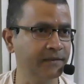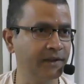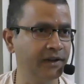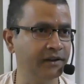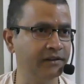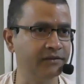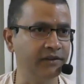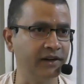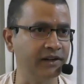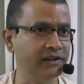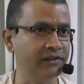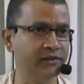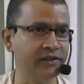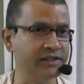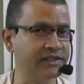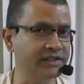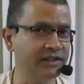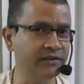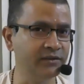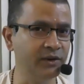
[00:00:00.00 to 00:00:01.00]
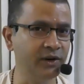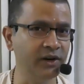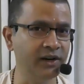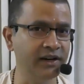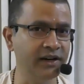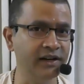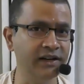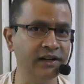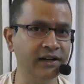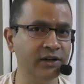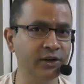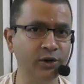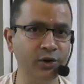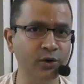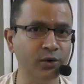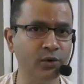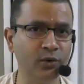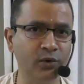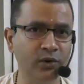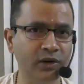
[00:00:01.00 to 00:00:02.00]
In fact, the Western world didn't
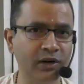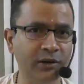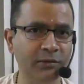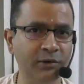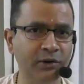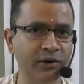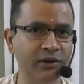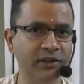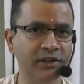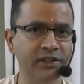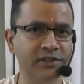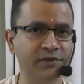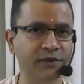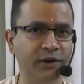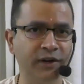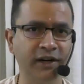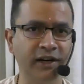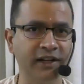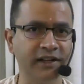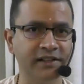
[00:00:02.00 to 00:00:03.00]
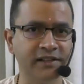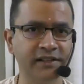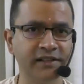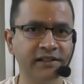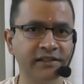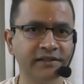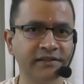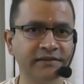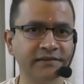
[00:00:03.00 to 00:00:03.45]
know about this phonetics.